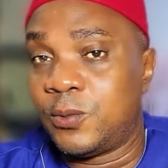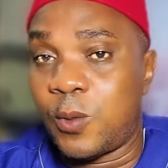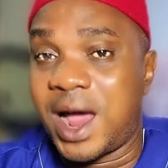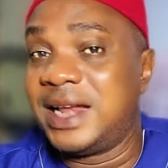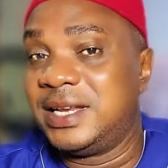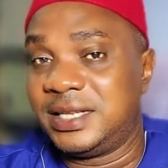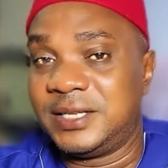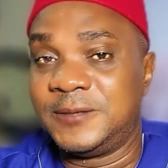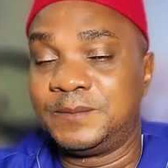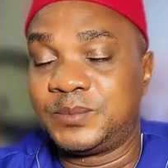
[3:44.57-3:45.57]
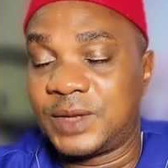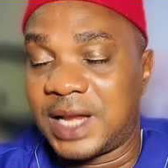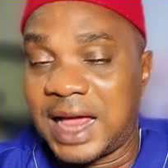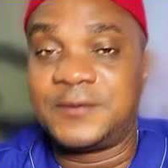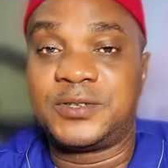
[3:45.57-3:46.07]
while the
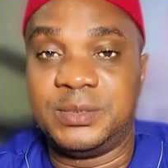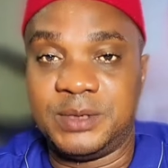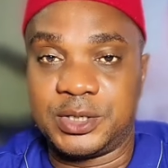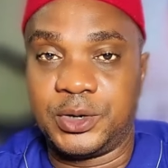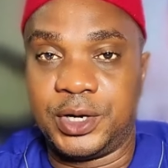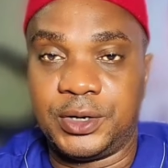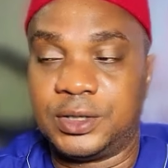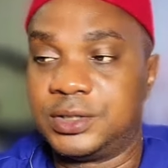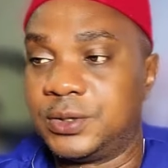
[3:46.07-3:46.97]
live stream is going on.